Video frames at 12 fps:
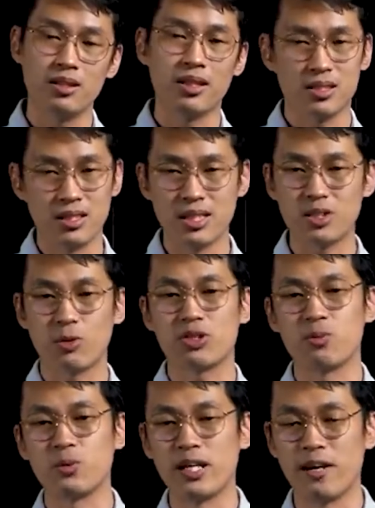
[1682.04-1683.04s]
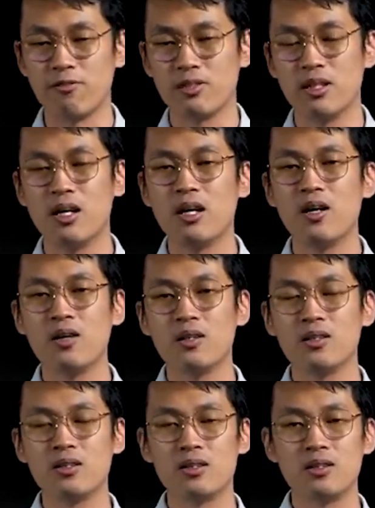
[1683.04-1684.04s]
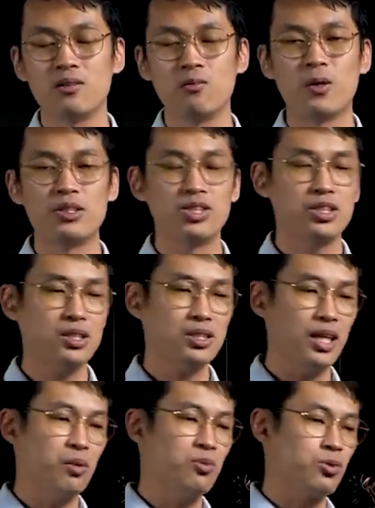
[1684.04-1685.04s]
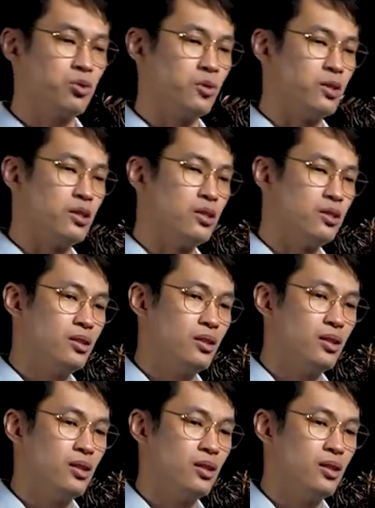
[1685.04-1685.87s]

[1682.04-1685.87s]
That's the next question we have. When Jesus came to the world,